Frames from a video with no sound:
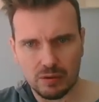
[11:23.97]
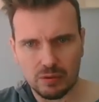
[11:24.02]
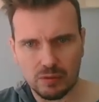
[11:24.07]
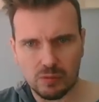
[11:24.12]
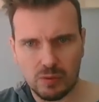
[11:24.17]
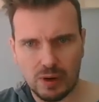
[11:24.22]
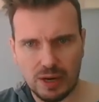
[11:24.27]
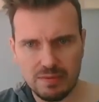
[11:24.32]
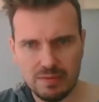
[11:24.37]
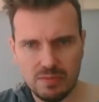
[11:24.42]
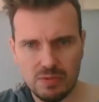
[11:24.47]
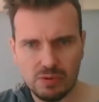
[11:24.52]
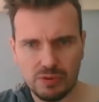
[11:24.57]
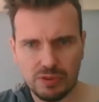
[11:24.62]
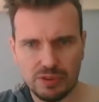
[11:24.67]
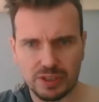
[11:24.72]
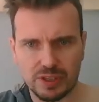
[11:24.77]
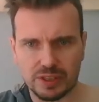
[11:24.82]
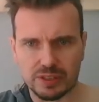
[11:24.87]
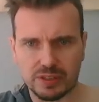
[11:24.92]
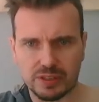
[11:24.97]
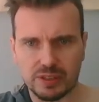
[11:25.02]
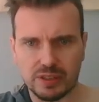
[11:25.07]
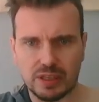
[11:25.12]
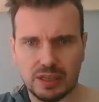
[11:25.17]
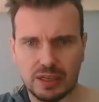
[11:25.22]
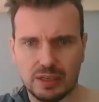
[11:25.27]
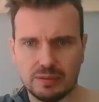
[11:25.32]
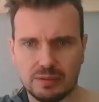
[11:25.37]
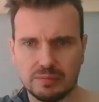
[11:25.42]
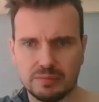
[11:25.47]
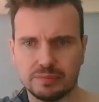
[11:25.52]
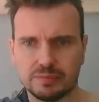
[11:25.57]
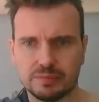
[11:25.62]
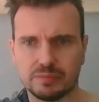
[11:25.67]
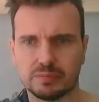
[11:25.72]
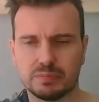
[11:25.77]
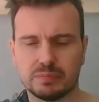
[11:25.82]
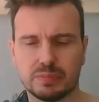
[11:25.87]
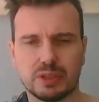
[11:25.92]
One more thing,
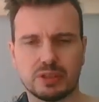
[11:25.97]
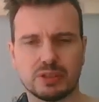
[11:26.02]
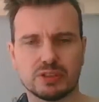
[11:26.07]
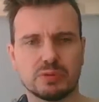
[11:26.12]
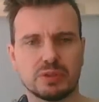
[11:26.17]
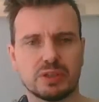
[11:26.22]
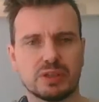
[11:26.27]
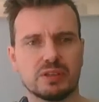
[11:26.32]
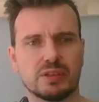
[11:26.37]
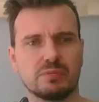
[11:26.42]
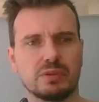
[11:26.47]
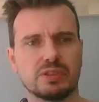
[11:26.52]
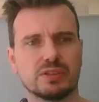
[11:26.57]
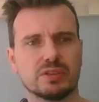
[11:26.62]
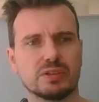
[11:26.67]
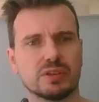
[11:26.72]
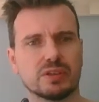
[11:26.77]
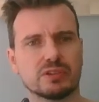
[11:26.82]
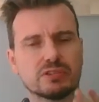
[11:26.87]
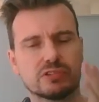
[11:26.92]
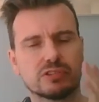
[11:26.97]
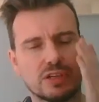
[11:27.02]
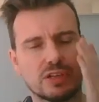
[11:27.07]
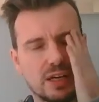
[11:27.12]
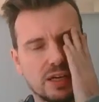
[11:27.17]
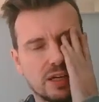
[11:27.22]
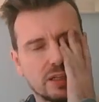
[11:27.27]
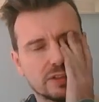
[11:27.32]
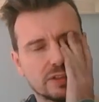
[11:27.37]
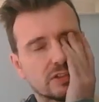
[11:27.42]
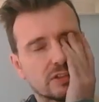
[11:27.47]
um, because we're going to be doing uh,